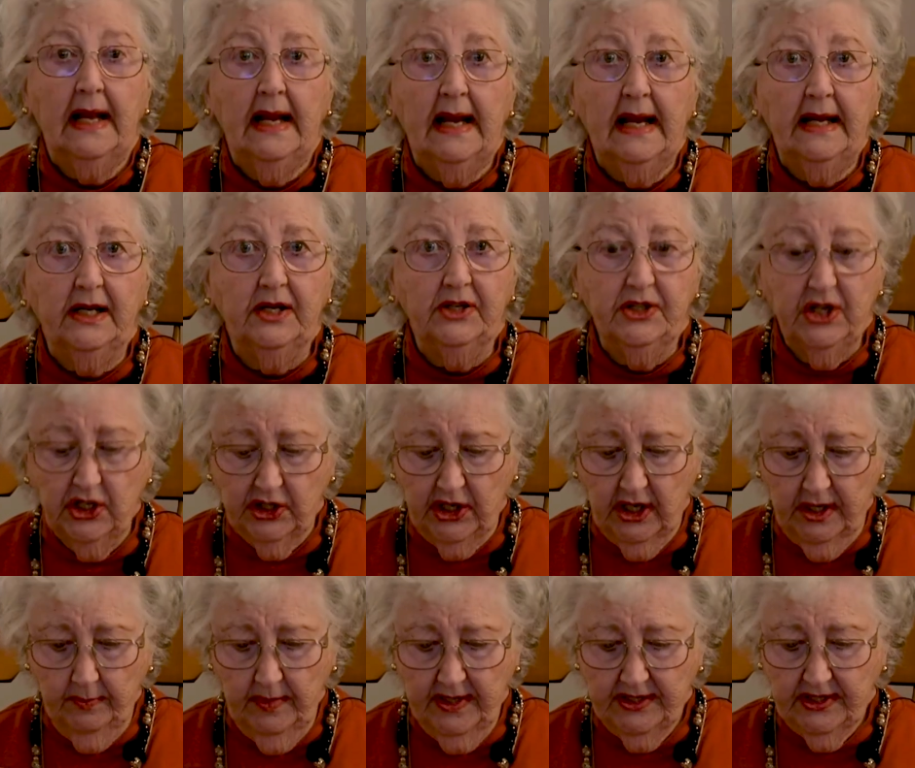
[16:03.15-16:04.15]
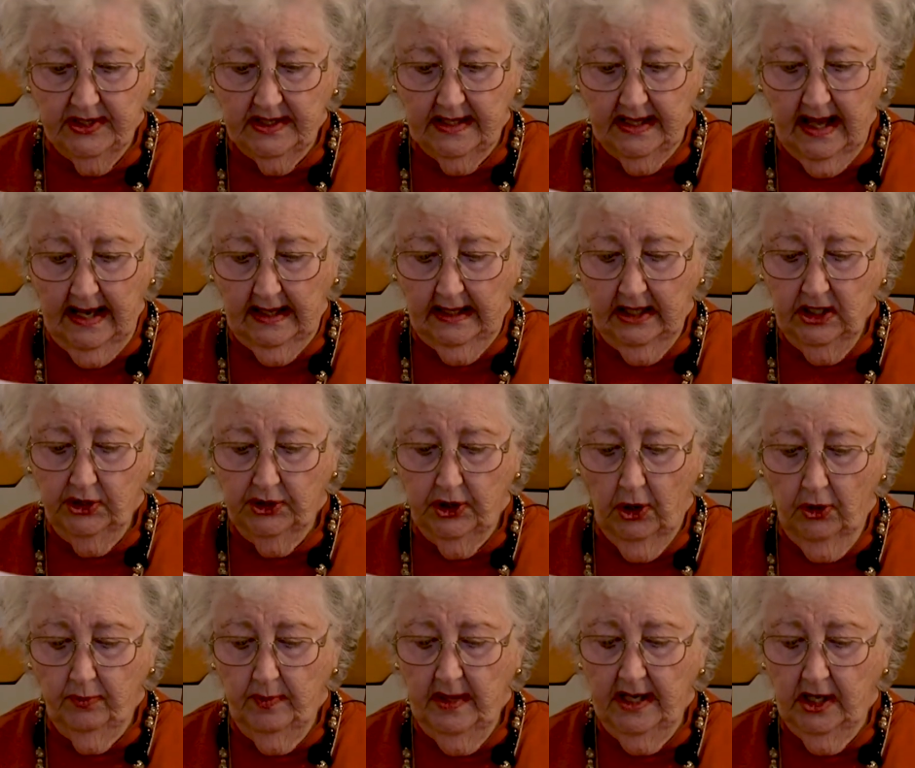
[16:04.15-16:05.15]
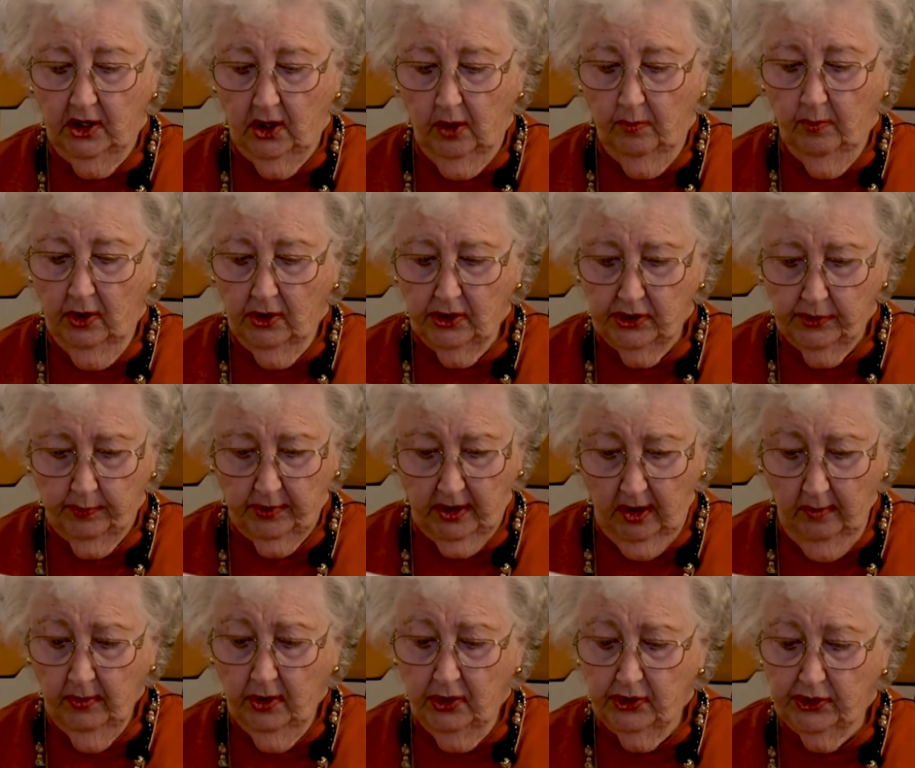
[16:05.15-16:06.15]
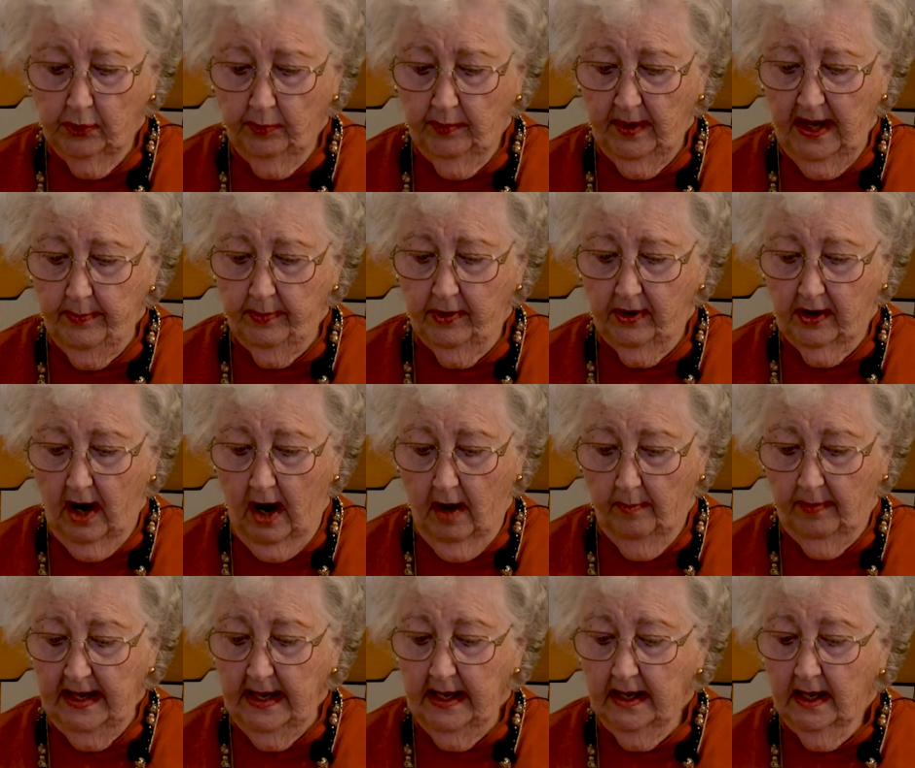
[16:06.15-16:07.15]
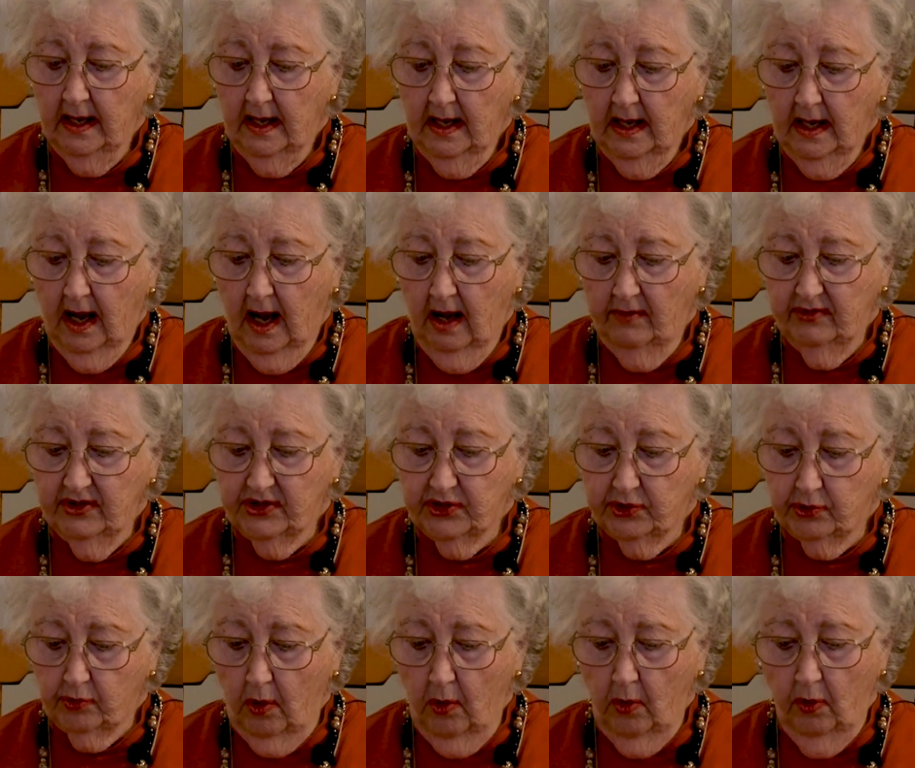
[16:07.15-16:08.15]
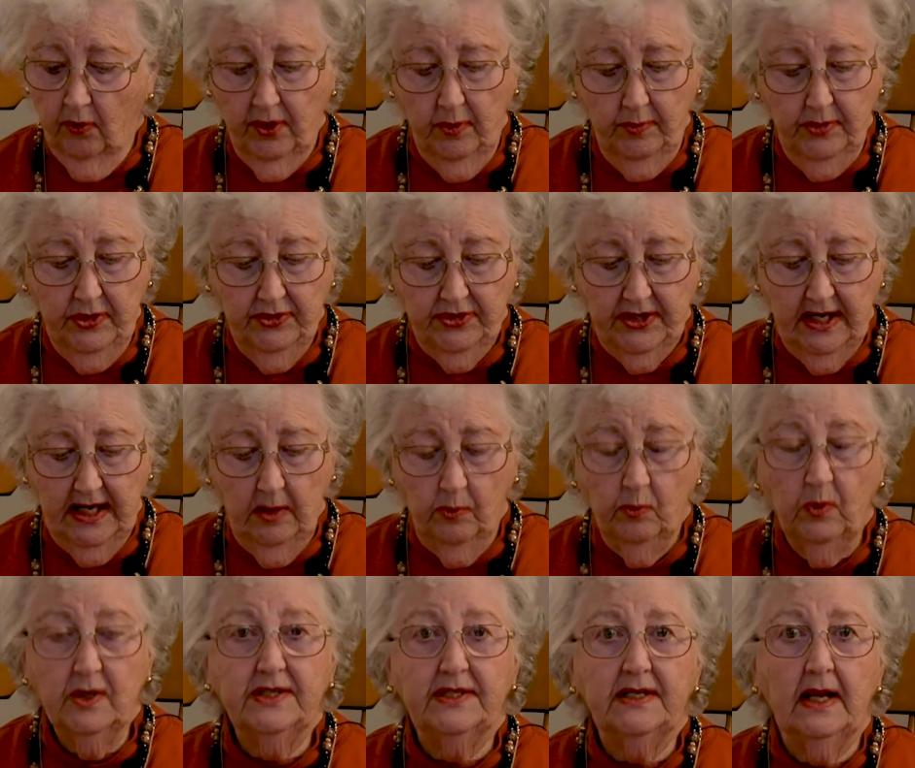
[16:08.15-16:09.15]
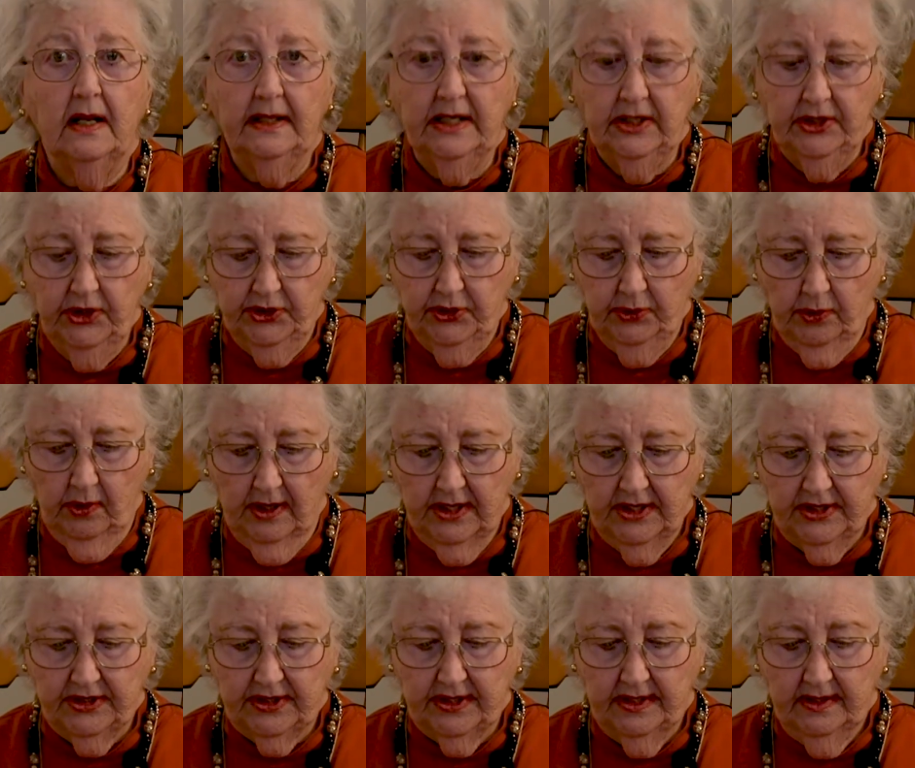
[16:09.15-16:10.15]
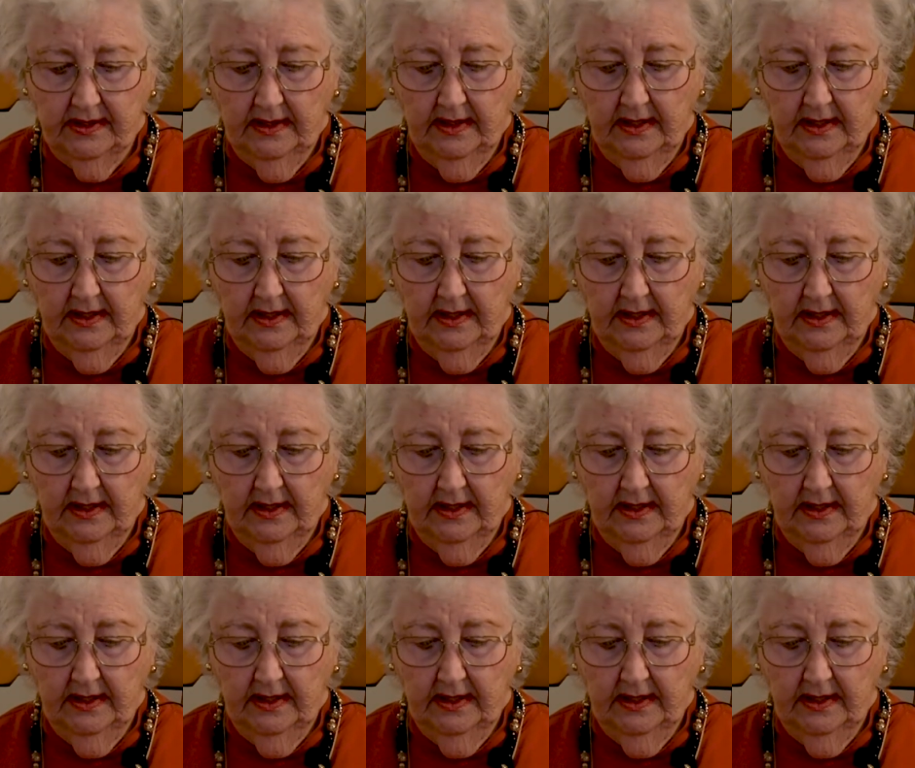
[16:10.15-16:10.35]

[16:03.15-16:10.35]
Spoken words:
In addition, Mrs. Langley showed me a commercial paper copy of a scroll the museum was selling to tourists.